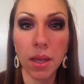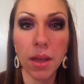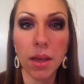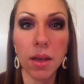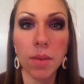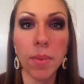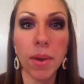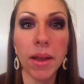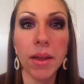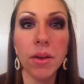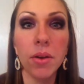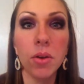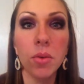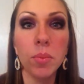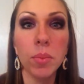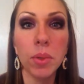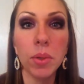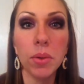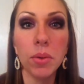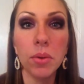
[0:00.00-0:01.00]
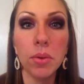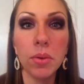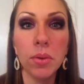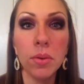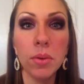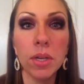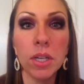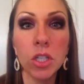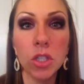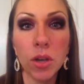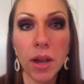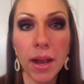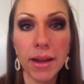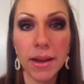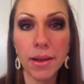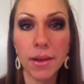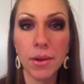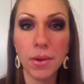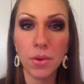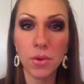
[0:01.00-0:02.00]
I hope you can try it
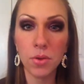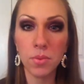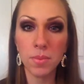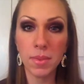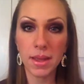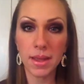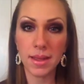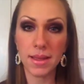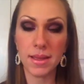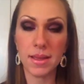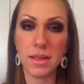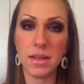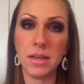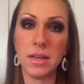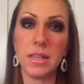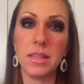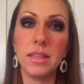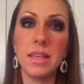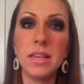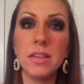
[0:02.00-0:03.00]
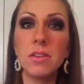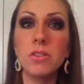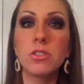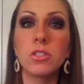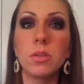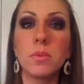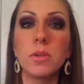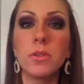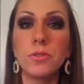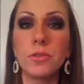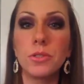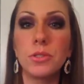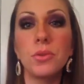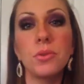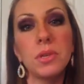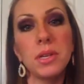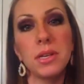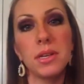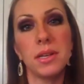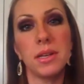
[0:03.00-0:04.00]
at home, and thank you so much for
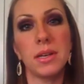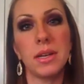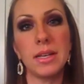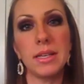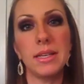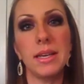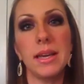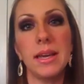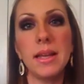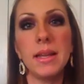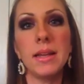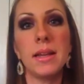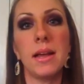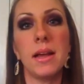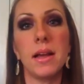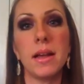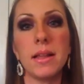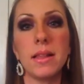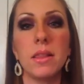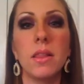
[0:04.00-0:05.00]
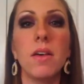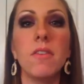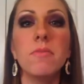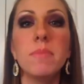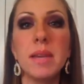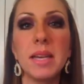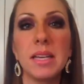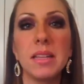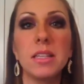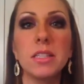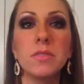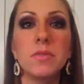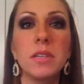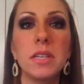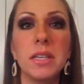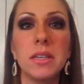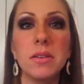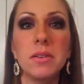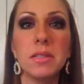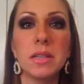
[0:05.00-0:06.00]
tuning in again. I love making these
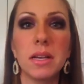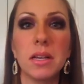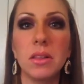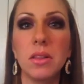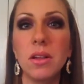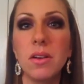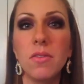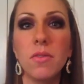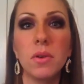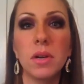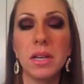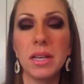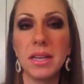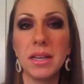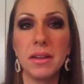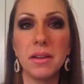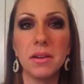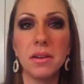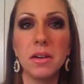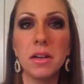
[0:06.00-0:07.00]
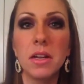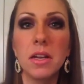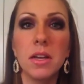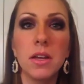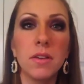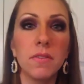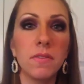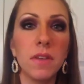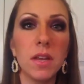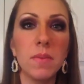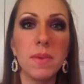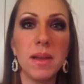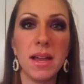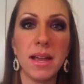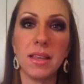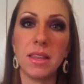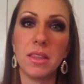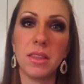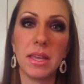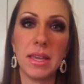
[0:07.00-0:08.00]
videos. I love when I hear
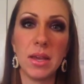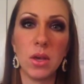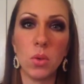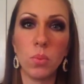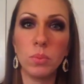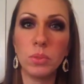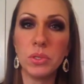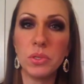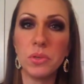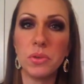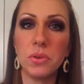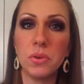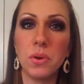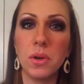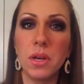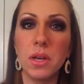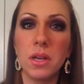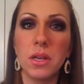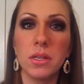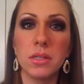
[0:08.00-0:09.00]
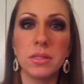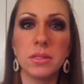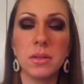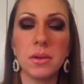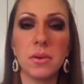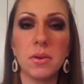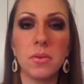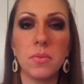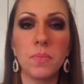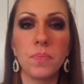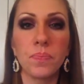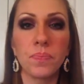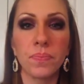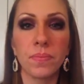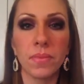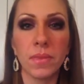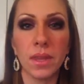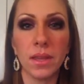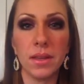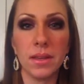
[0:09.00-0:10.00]
feedback that they helped you. So
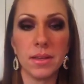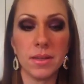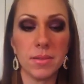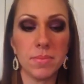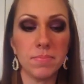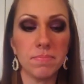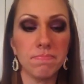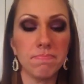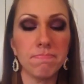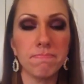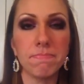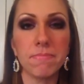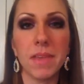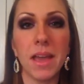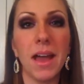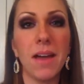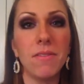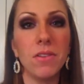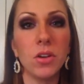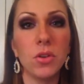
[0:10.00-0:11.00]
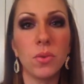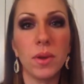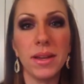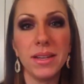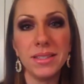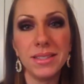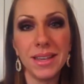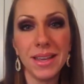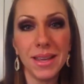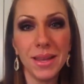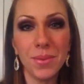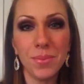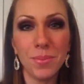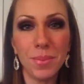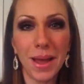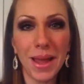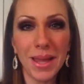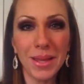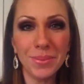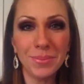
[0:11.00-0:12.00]
have a great day.
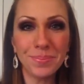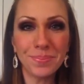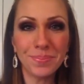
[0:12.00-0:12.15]
Bye.